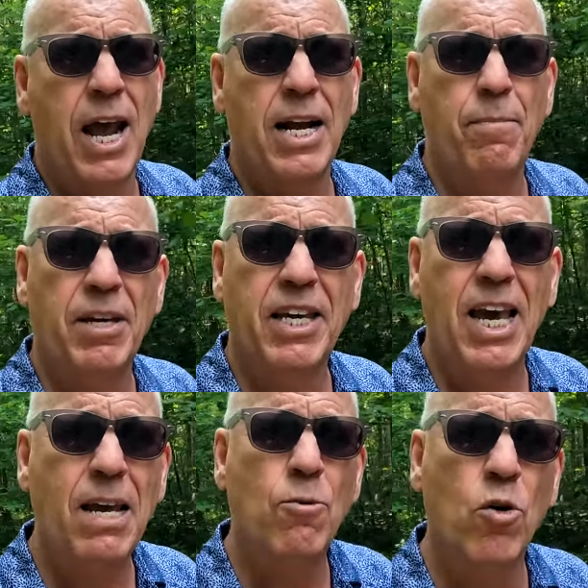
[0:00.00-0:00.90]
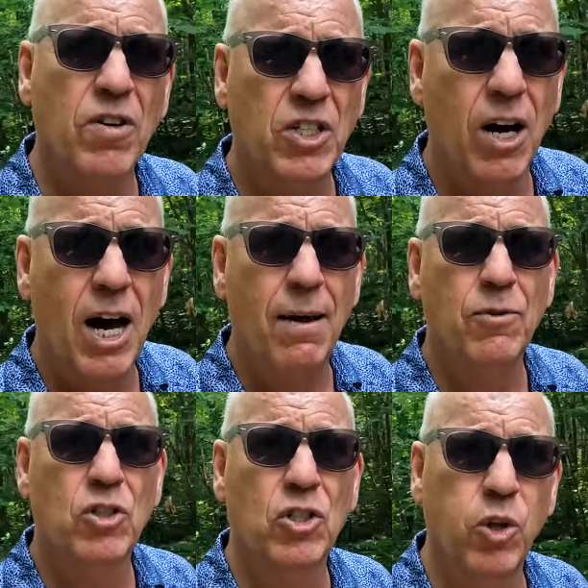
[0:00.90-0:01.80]
And I became over time
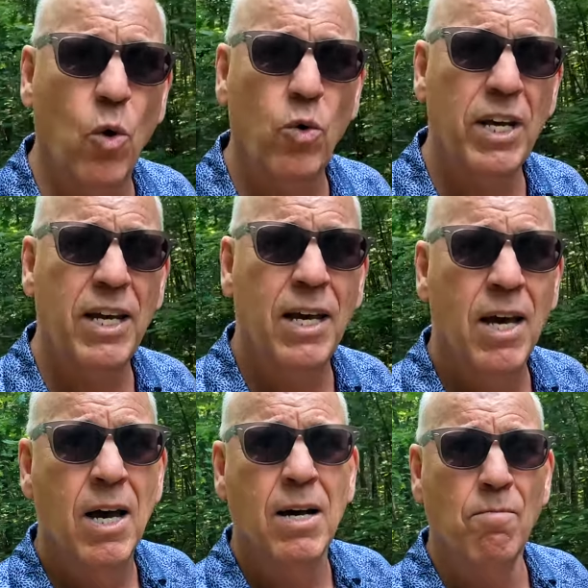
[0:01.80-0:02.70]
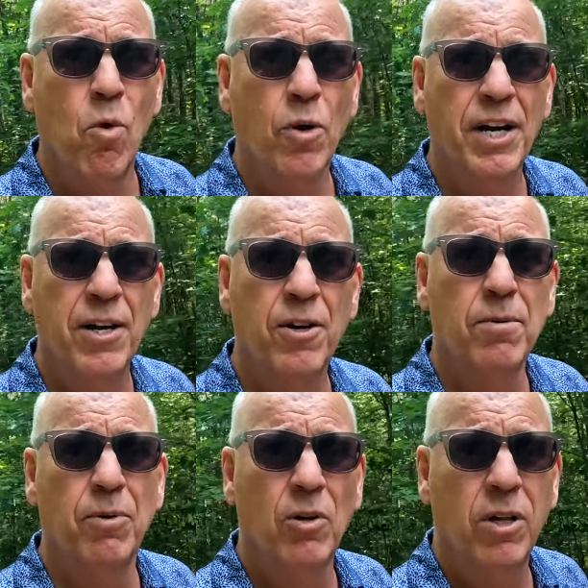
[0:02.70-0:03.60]
slowly more
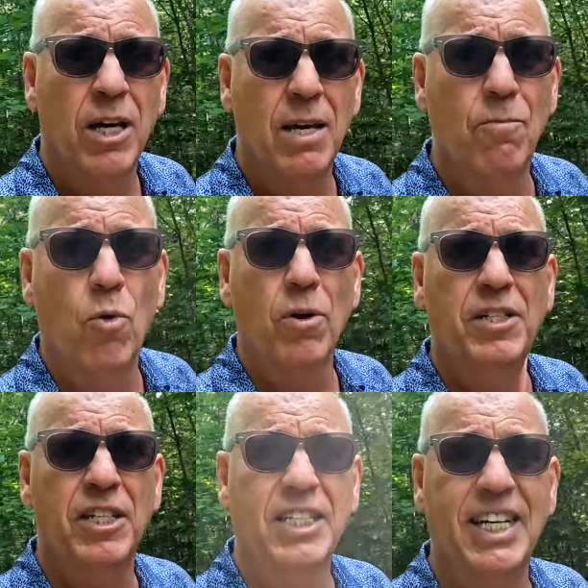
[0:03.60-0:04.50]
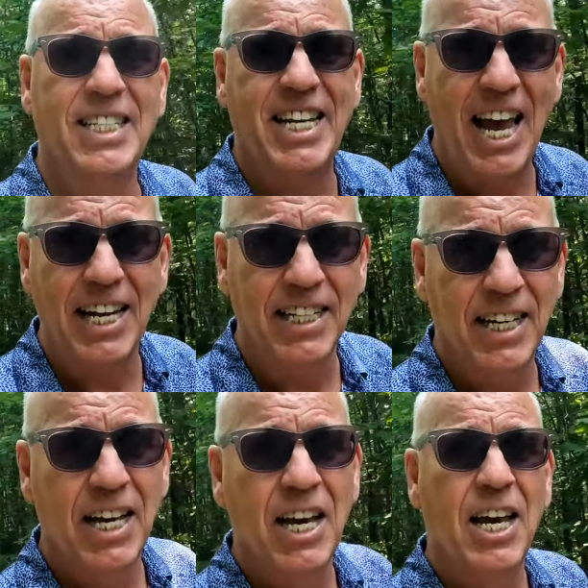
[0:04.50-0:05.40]
irritable and more discontent
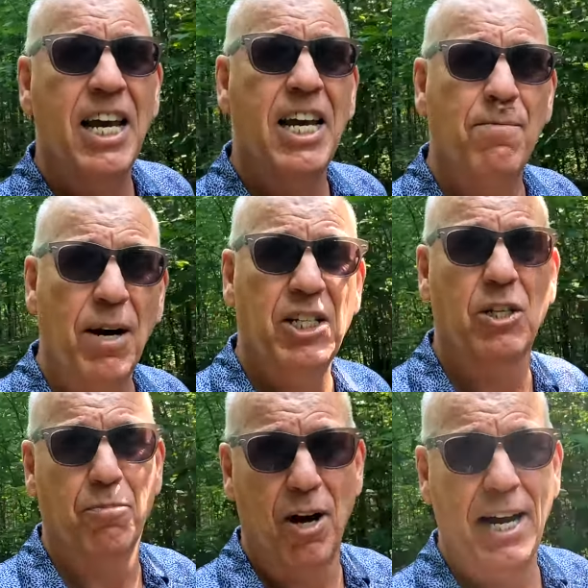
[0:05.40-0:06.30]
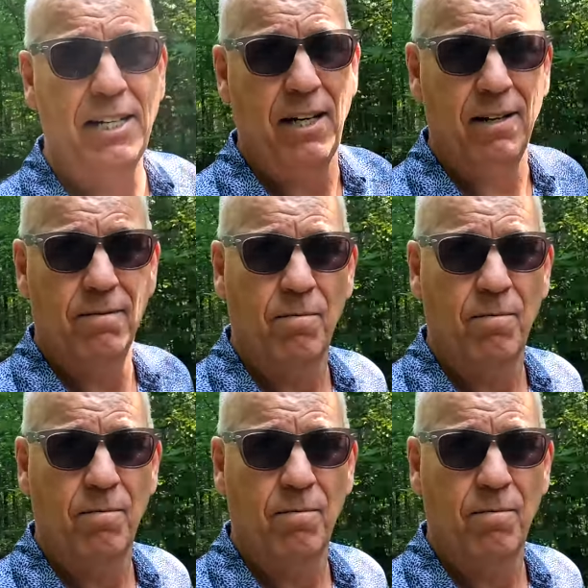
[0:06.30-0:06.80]
in my sobriety.